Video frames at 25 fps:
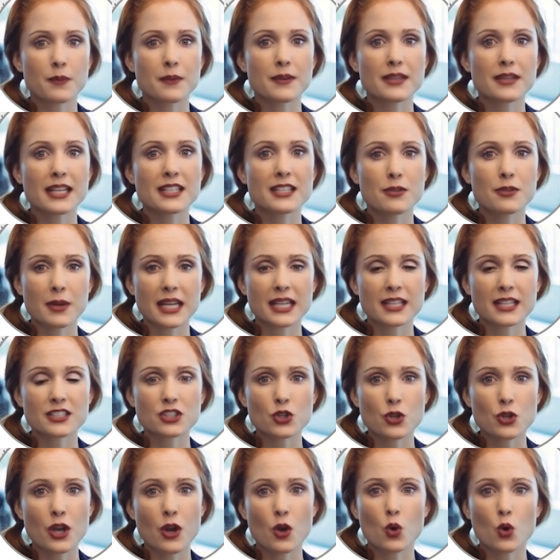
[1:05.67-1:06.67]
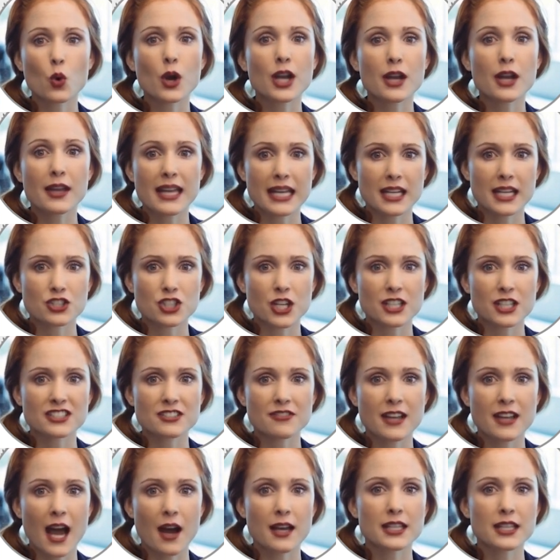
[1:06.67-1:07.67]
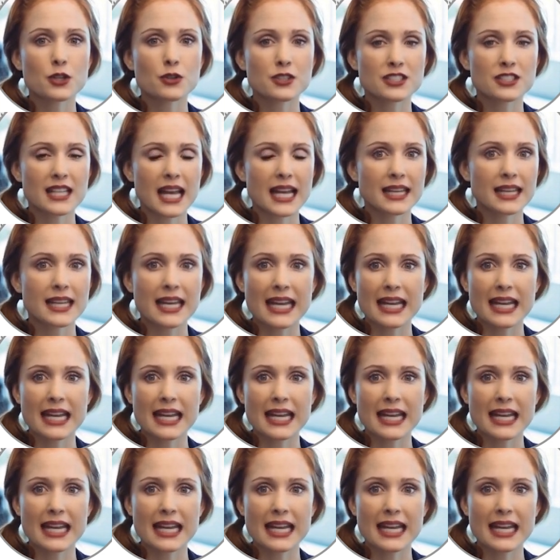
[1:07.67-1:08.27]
This means you can quickly adjust values and